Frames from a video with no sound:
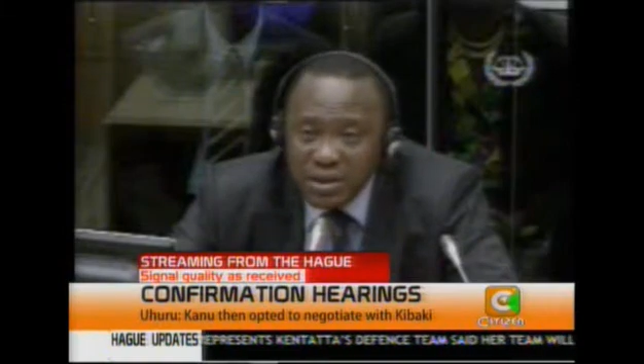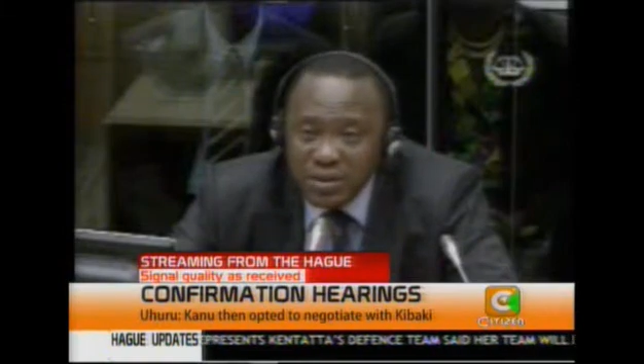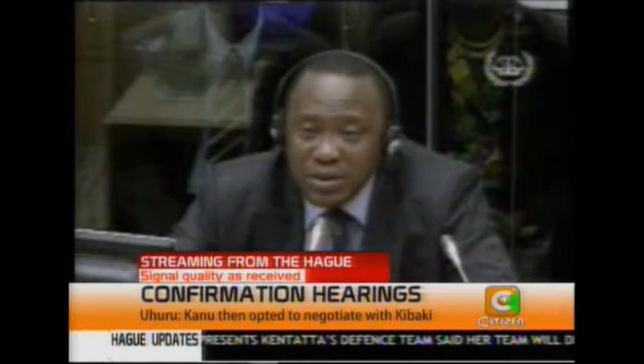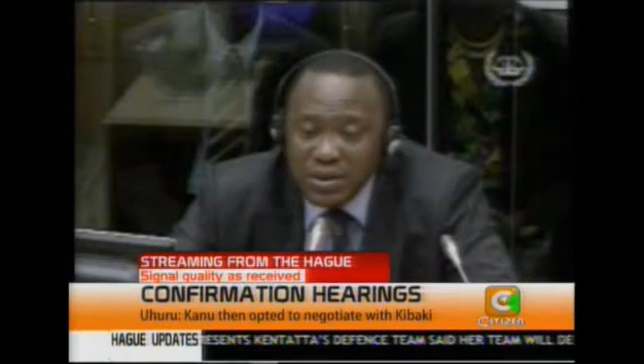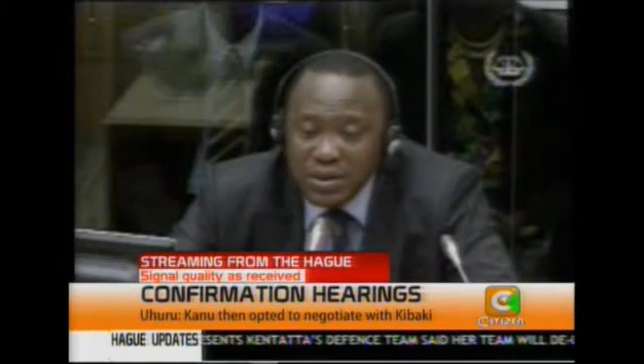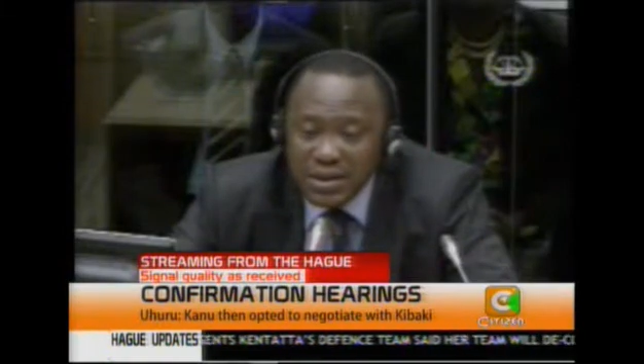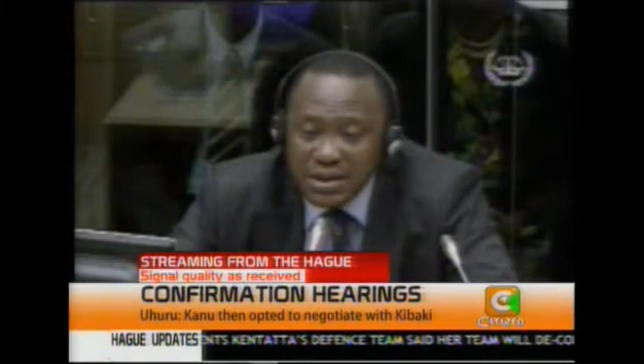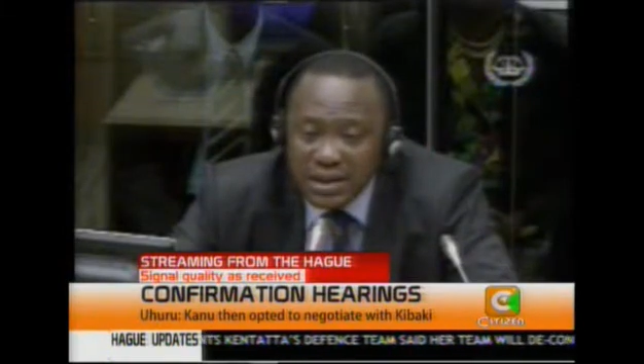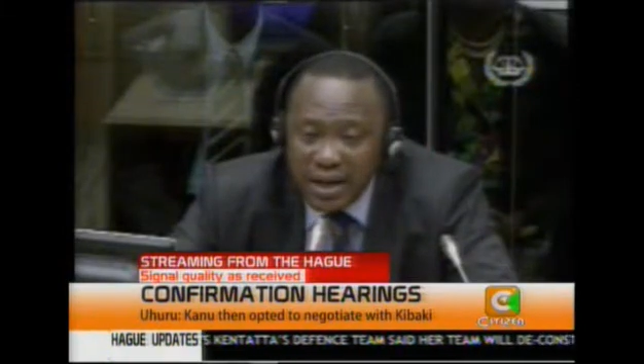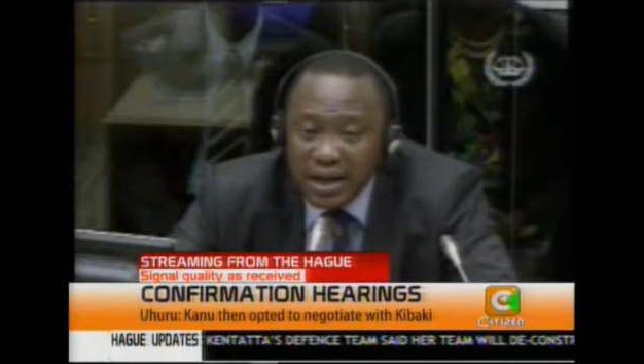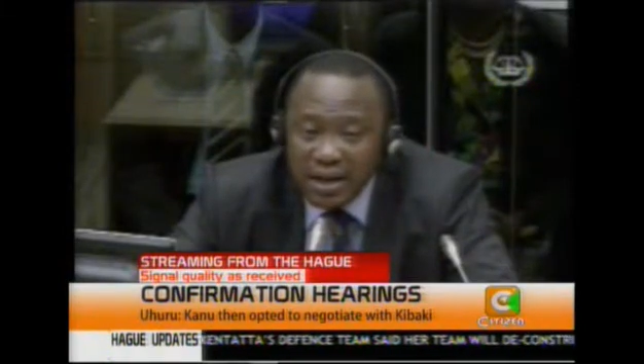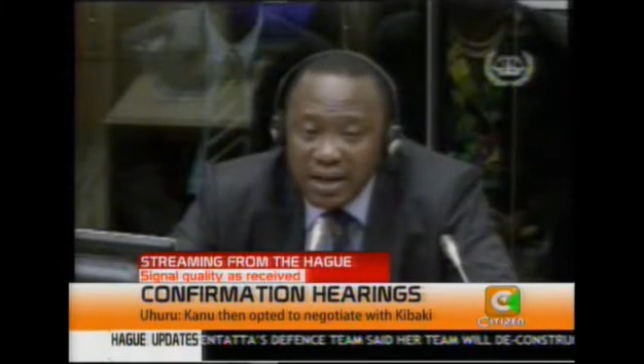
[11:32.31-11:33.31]
we would
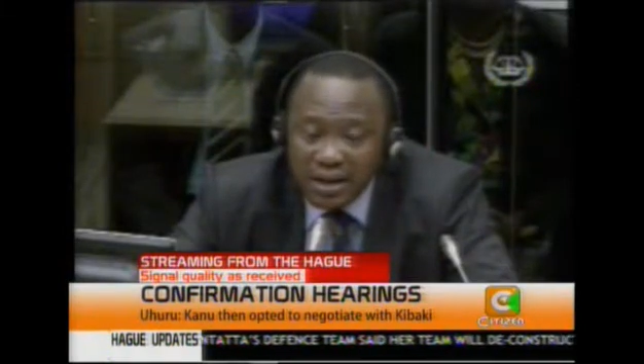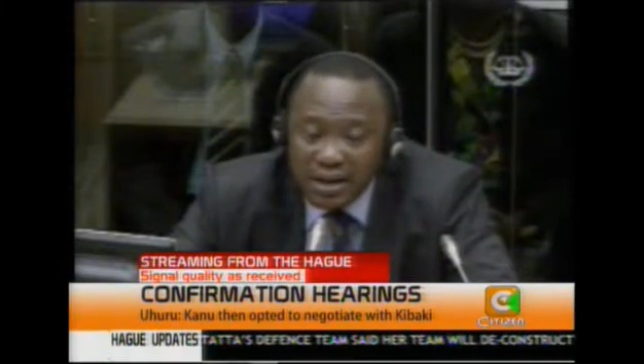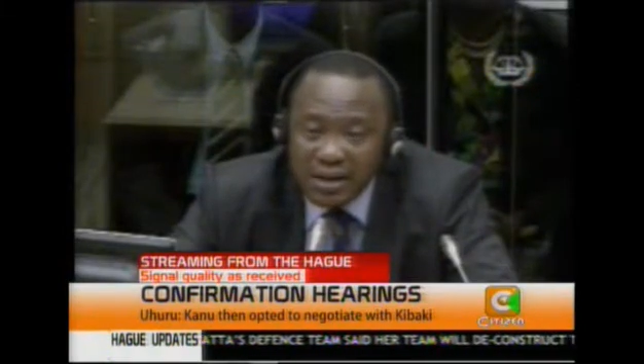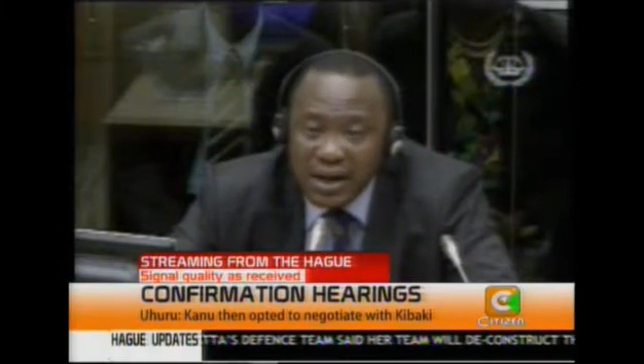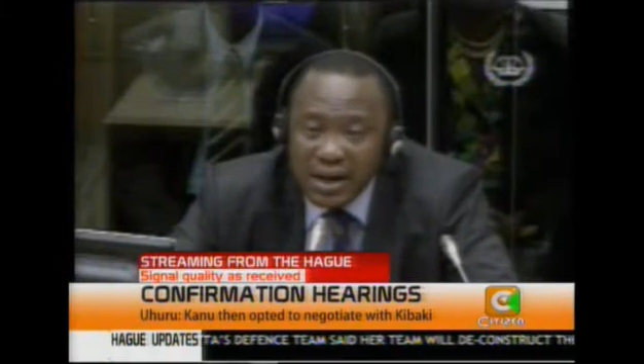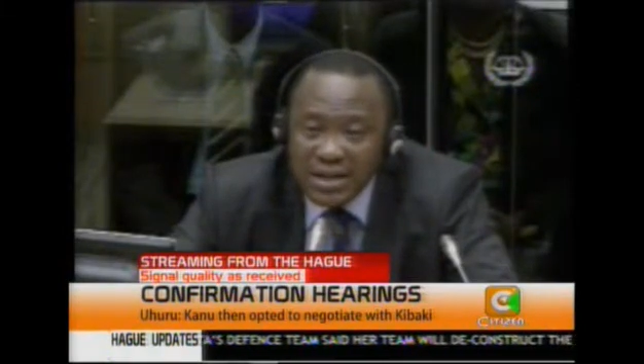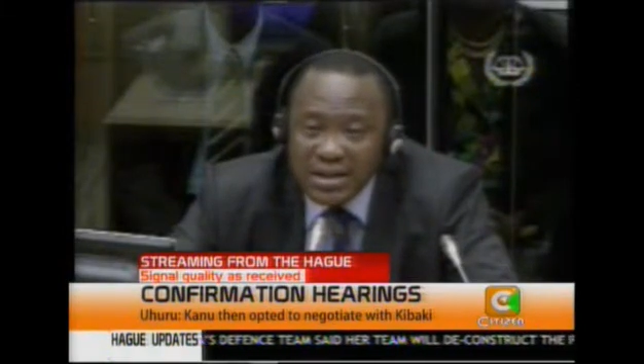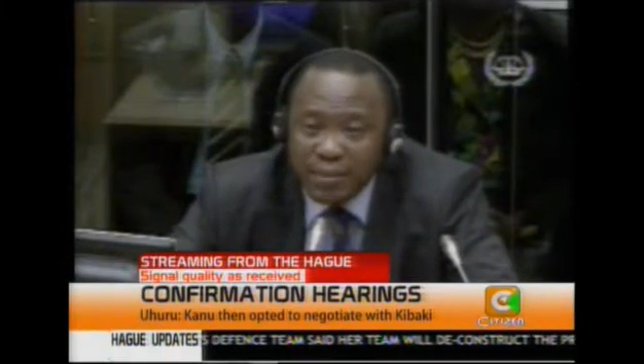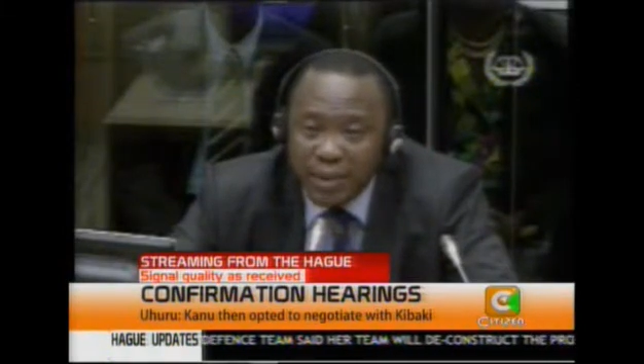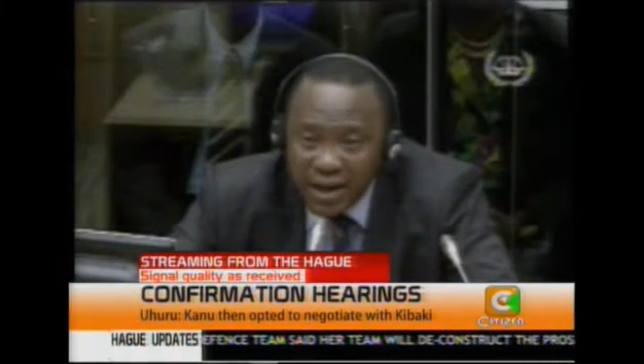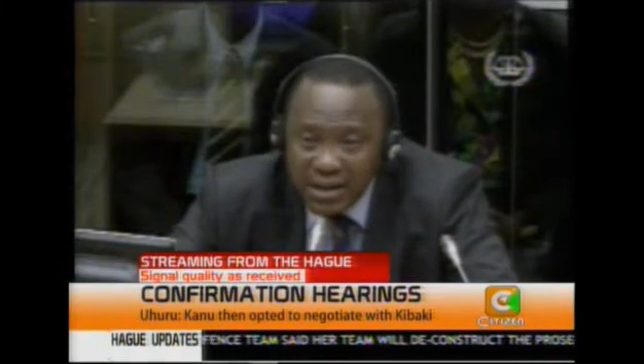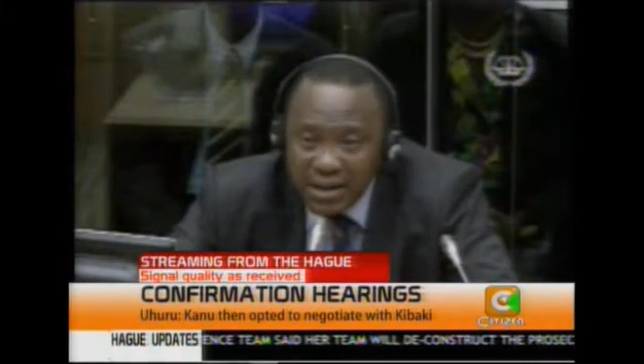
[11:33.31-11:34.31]
stay as
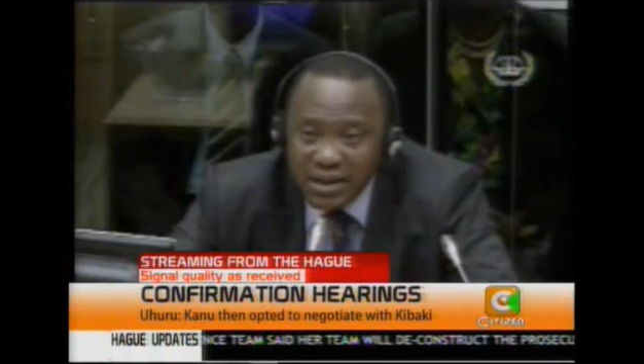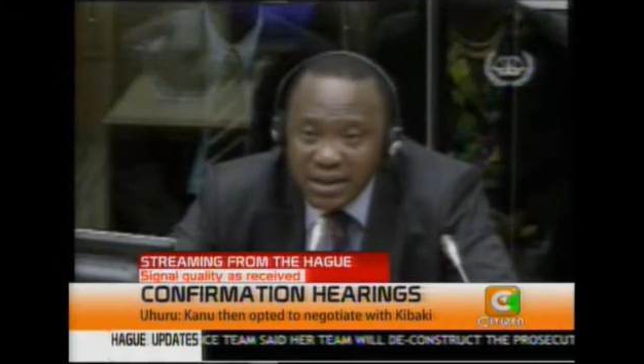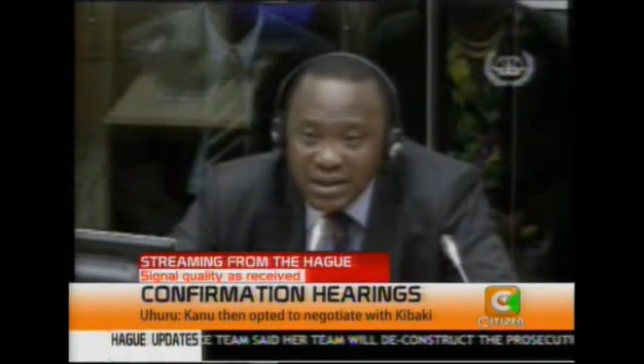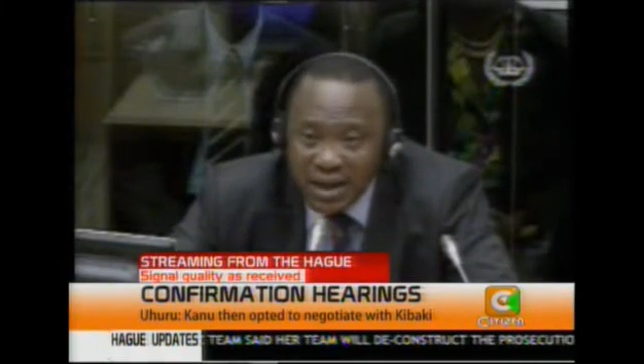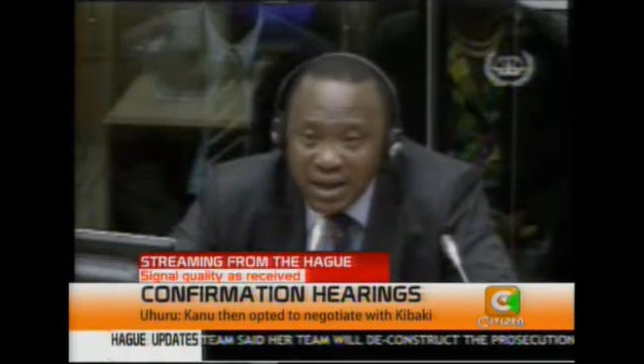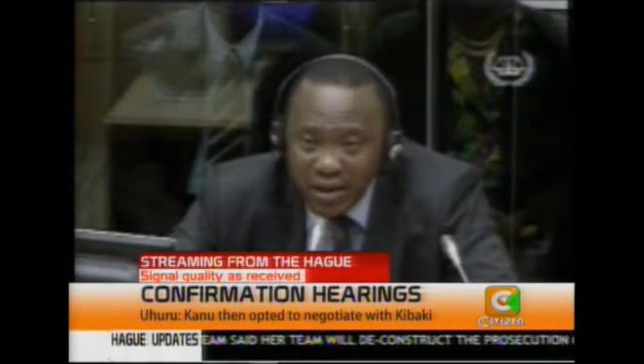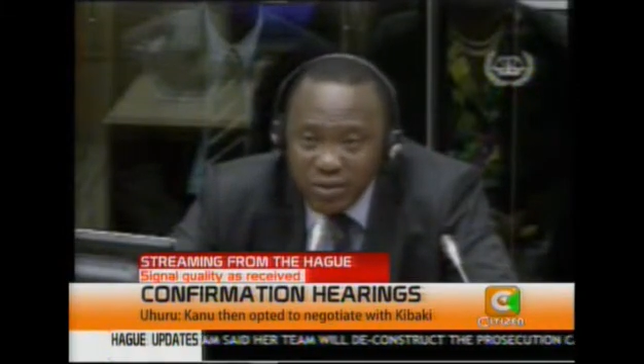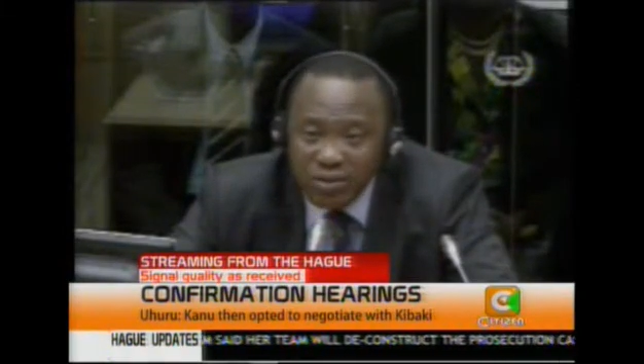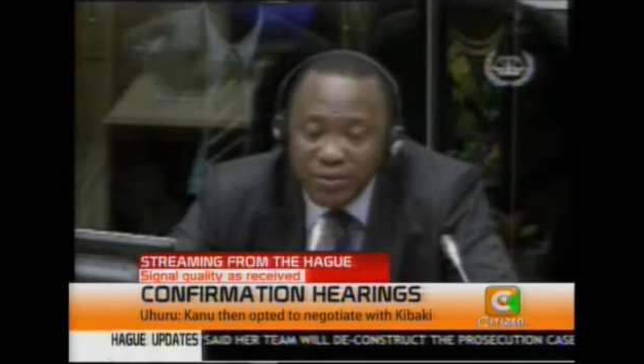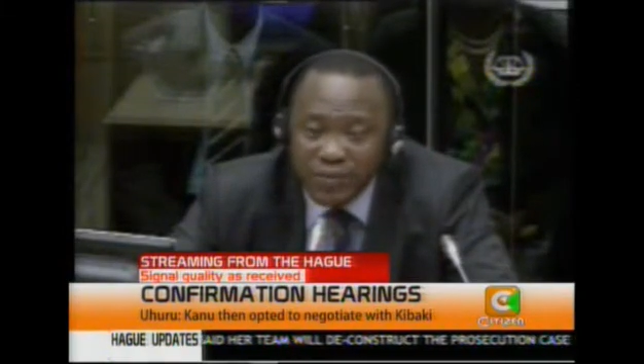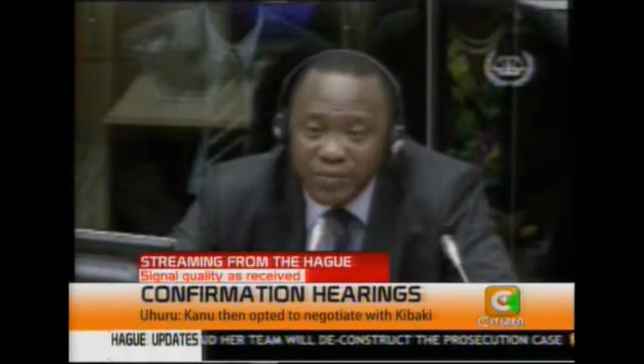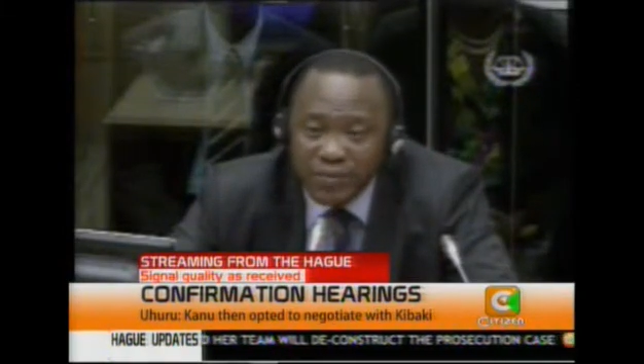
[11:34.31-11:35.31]
a party, as KANU,